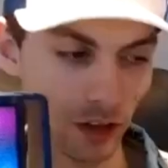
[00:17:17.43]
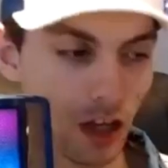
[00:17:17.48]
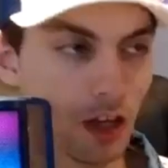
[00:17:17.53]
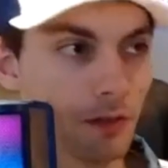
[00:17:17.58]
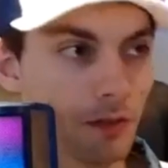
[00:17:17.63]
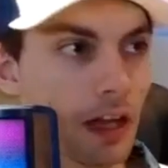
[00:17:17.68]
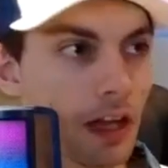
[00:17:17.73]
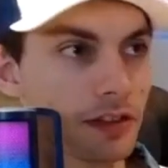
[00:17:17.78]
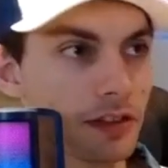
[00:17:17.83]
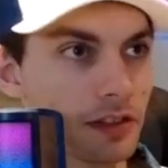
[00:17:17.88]
a
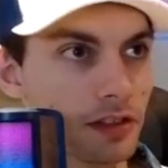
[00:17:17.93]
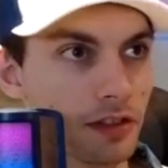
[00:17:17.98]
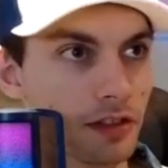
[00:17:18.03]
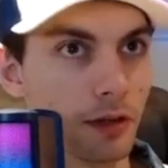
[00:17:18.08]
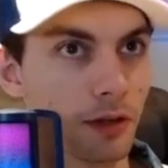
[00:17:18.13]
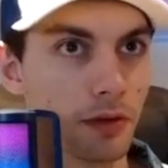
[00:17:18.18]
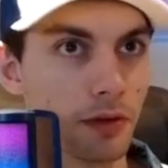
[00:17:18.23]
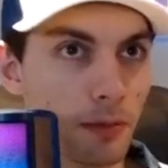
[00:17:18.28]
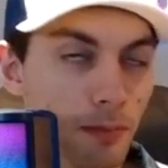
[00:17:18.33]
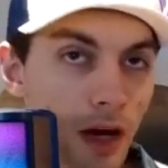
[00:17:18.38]
lot of that's
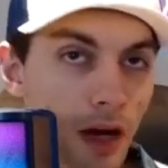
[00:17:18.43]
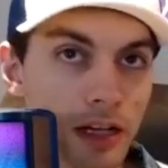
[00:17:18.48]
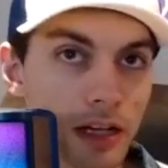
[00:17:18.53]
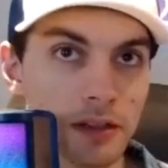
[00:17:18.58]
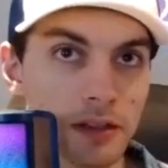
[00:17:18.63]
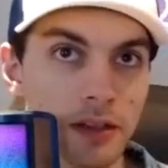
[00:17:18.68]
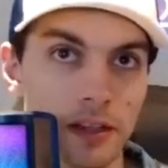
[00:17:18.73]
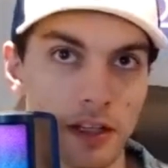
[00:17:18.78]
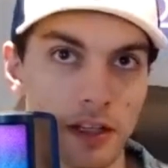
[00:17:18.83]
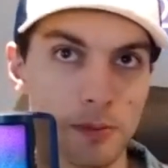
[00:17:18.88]
some of the
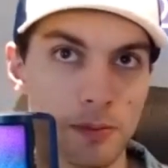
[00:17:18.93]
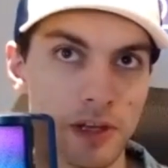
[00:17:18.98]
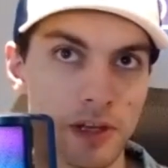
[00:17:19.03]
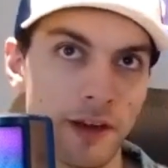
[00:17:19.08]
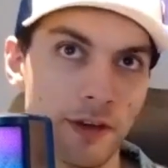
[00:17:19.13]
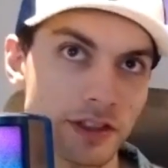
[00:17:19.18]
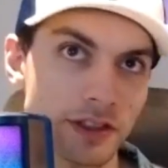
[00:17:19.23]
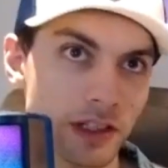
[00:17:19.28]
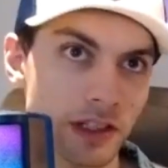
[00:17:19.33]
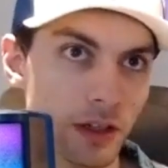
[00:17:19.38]
money that the
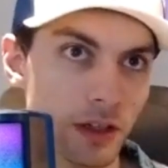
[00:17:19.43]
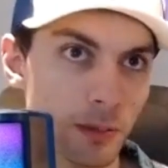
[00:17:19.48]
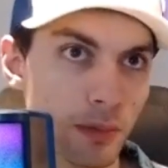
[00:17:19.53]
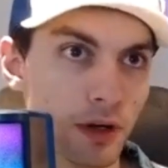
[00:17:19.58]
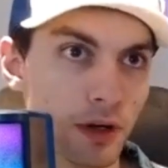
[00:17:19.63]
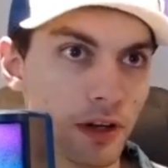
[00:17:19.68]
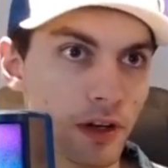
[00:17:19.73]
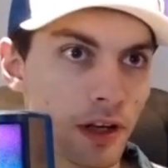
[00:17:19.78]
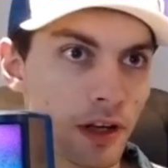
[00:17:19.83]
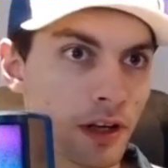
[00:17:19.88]
NBA was able to
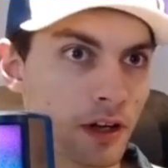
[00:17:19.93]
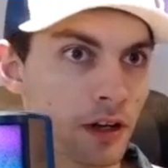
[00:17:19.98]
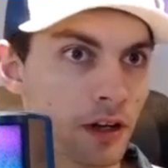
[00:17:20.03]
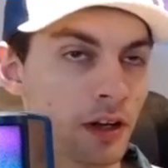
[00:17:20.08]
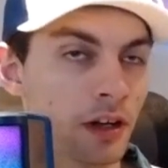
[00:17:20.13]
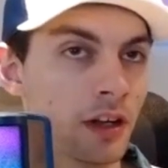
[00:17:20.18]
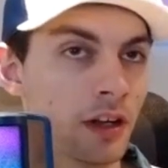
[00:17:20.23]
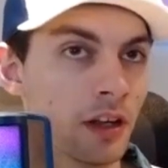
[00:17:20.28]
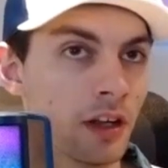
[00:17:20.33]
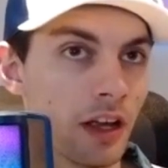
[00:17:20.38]
put in other